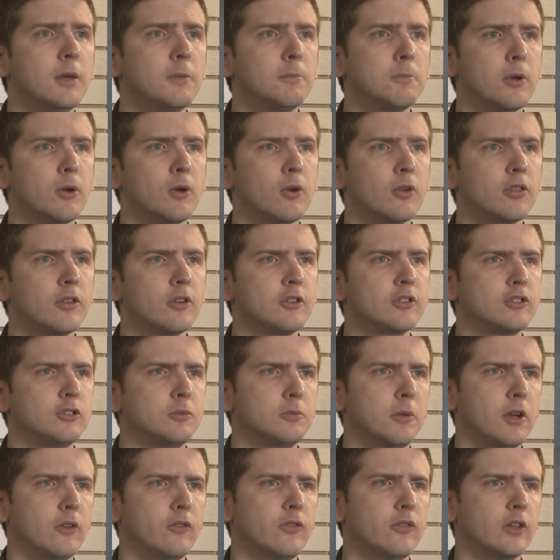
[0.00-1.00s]
Pedorthic shoe
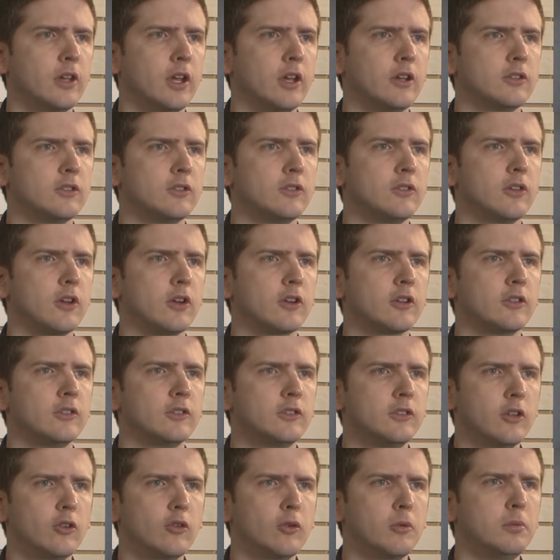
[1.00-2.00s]
modifications are
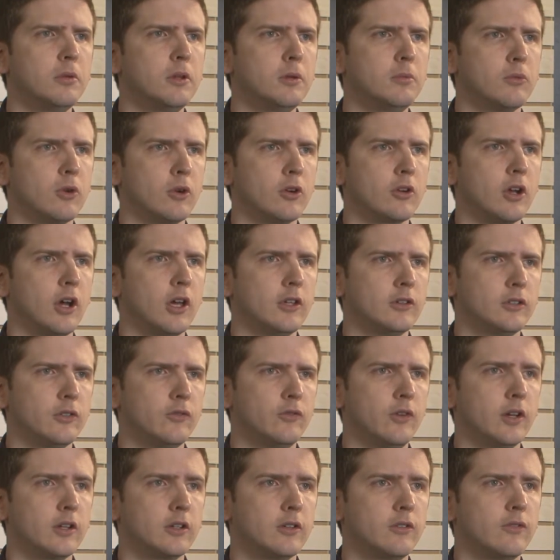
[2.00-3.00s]
considerably more
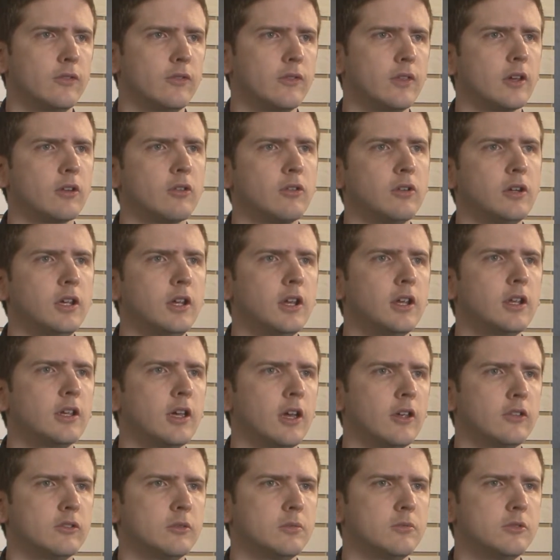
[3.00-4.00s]
cost-effective than creating
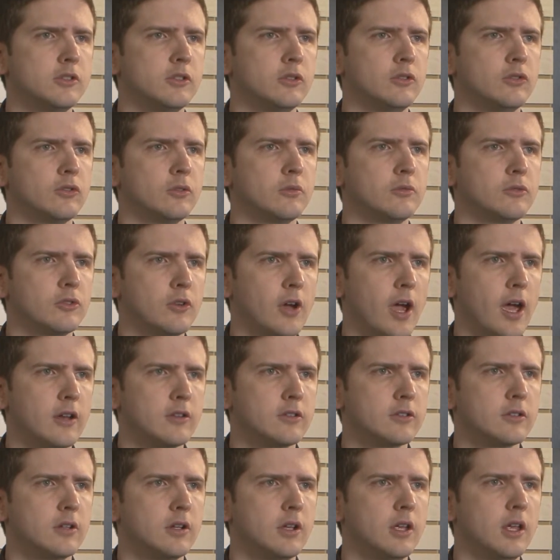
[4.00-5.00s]
custom shoes from
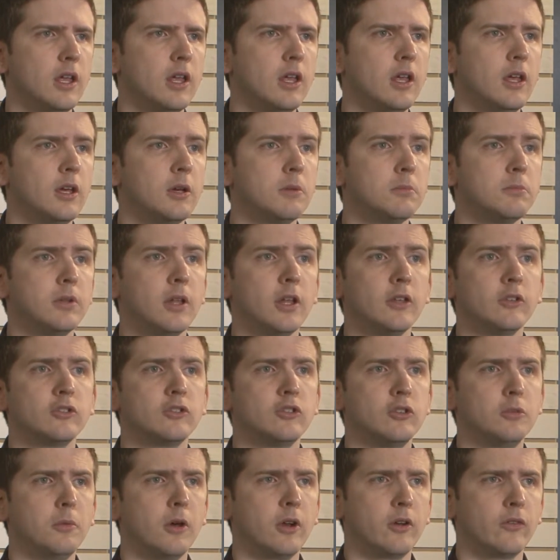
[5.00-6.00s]
scratch. Plus,
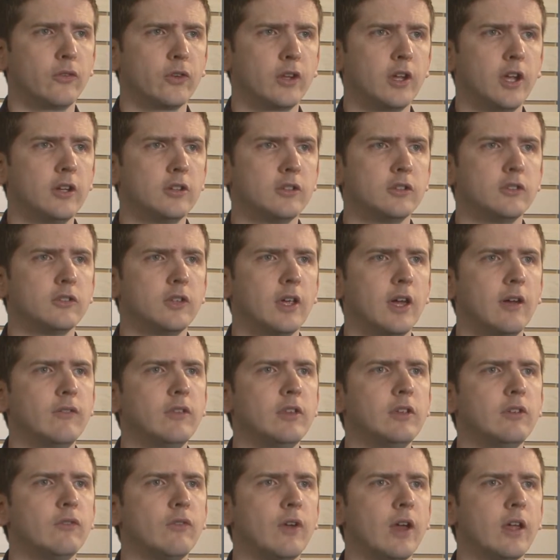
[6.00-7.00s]
shoe modifications have
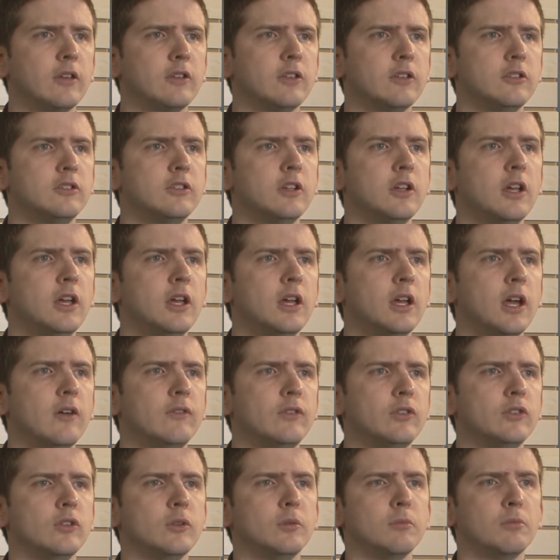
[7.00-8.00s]
the advantage
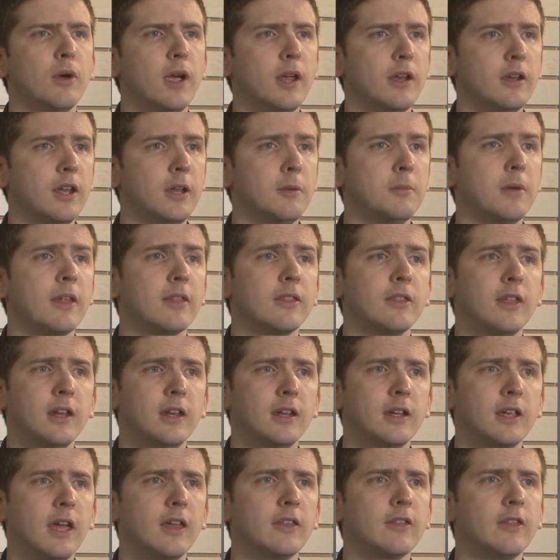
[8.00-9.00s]
of using brand-name
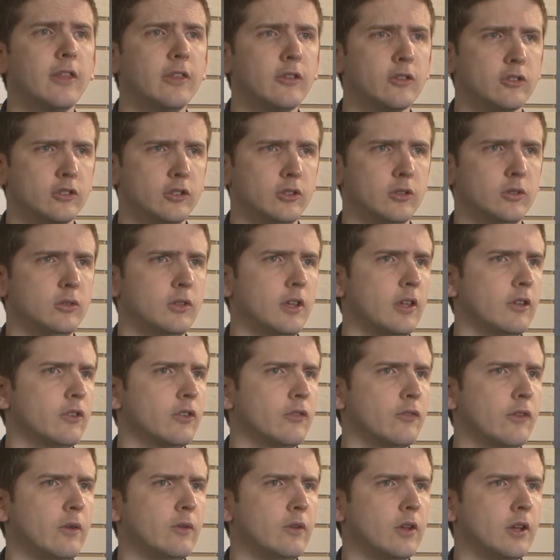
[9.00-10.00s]
athletic and leather shoes as
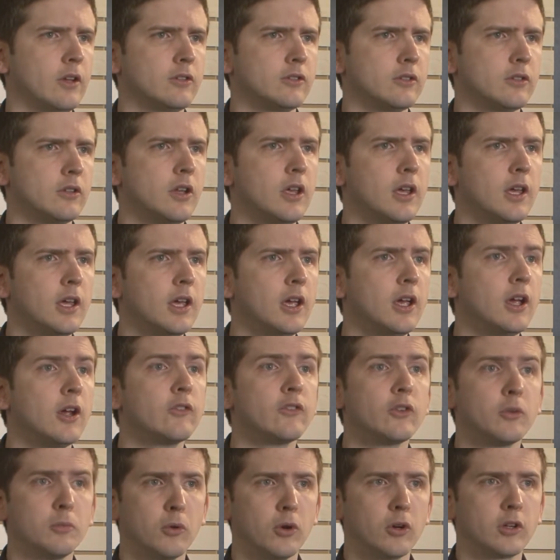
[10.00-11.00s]
their foundation
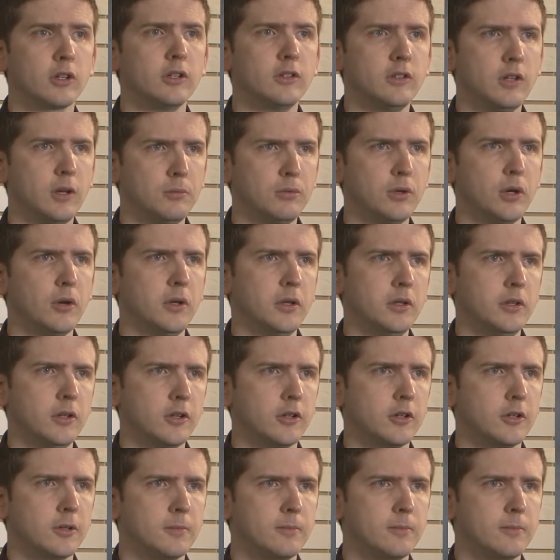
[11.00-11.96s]
for a more contemporary look.